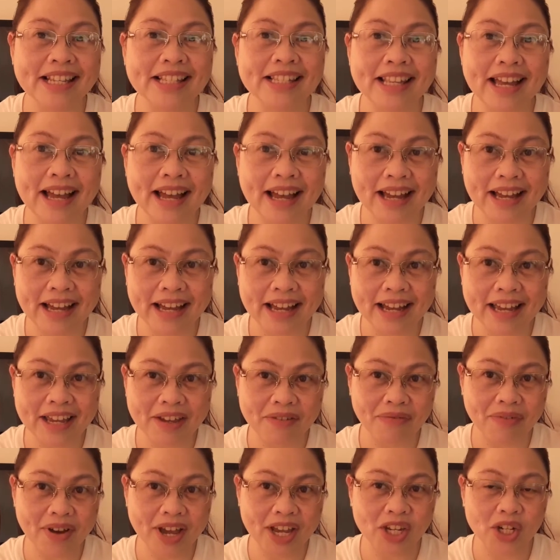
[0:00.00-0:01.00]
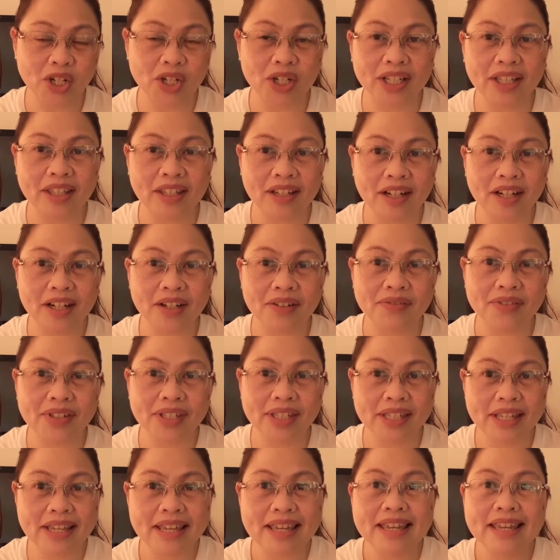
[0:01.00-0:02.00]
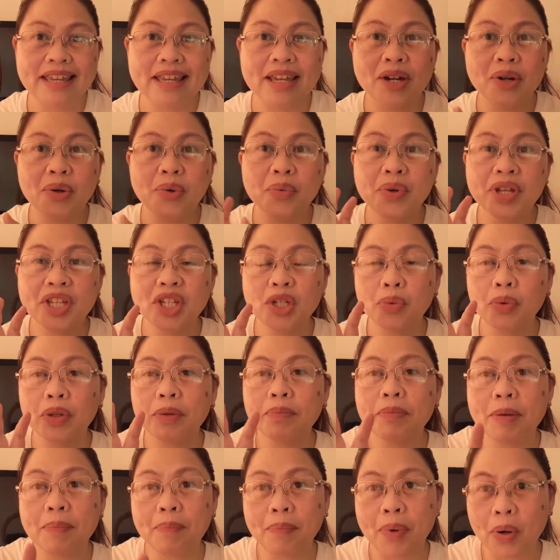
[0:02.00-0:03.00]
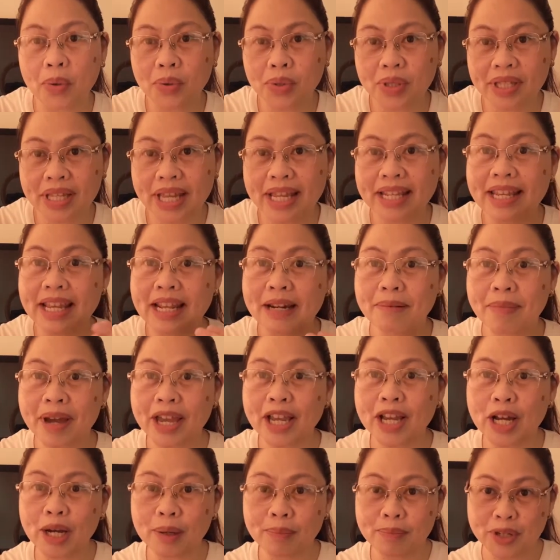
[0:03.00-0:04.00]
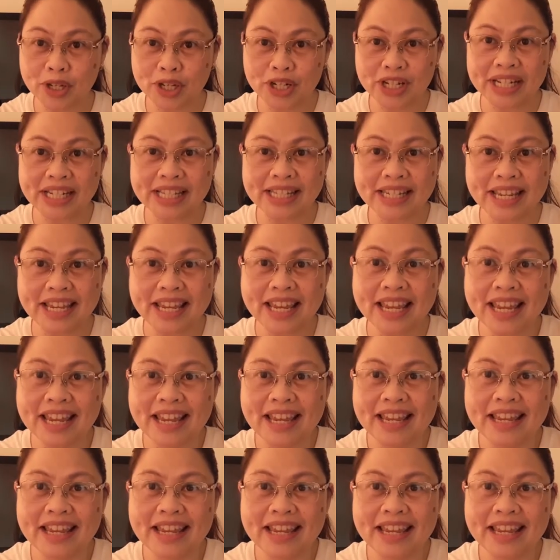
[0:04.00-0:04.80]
sa kay Faisha Loves, which will be posted in my community